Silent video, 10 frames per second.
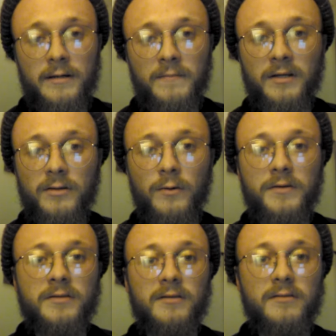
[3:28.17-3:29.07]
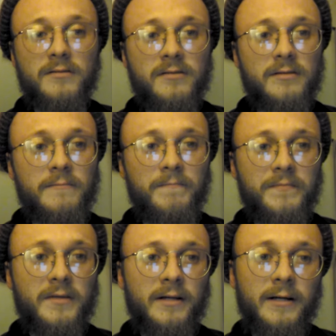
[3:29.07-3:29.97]
It notices
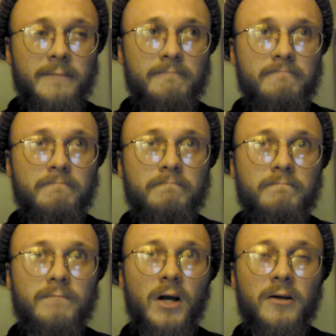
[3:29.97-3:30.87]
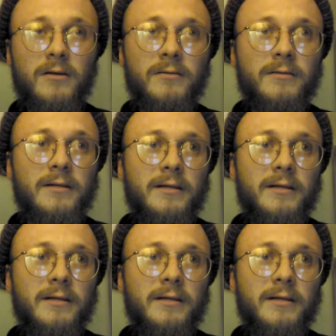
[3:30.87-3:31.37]
our